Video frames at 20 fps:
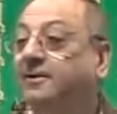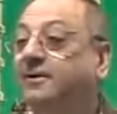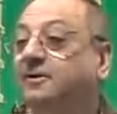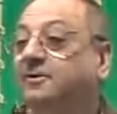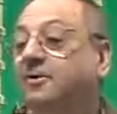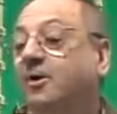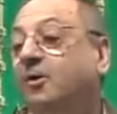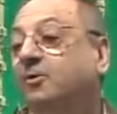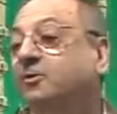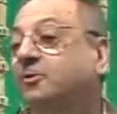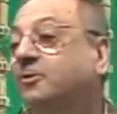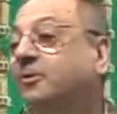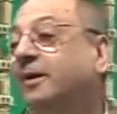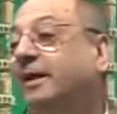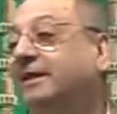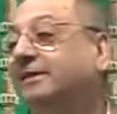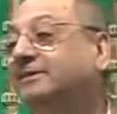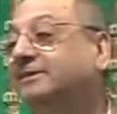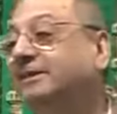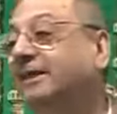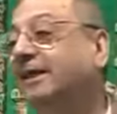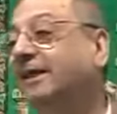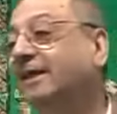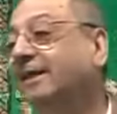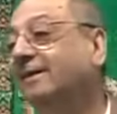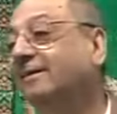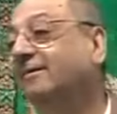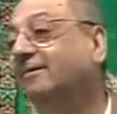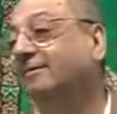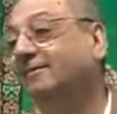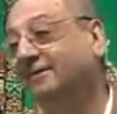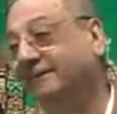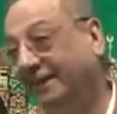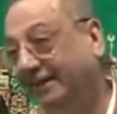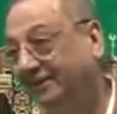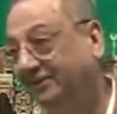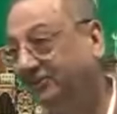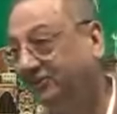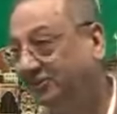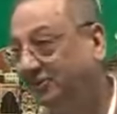Now you can say
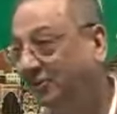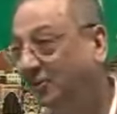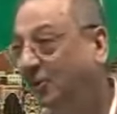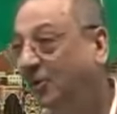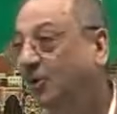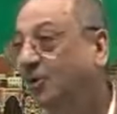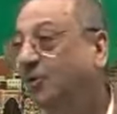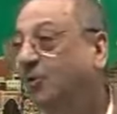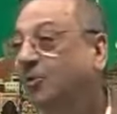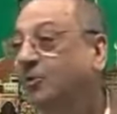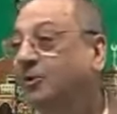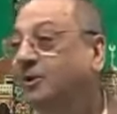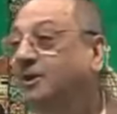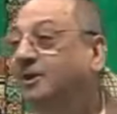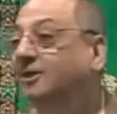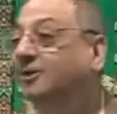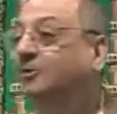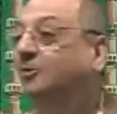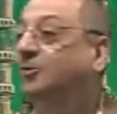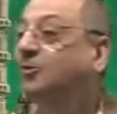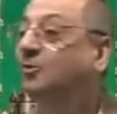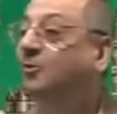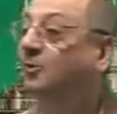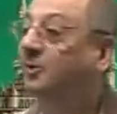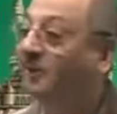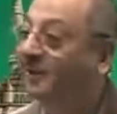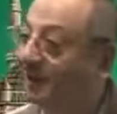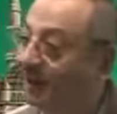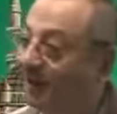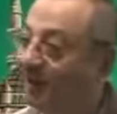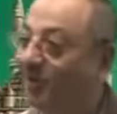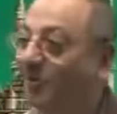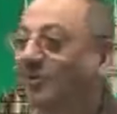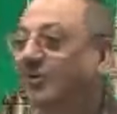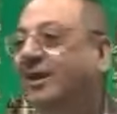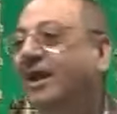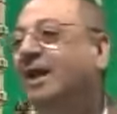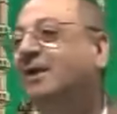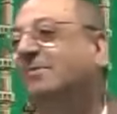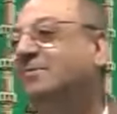this. Uridu
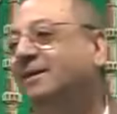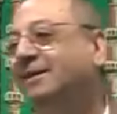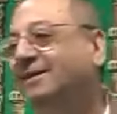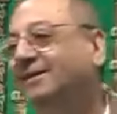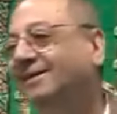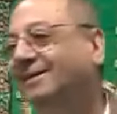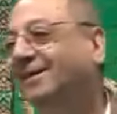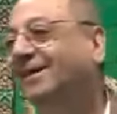kilograman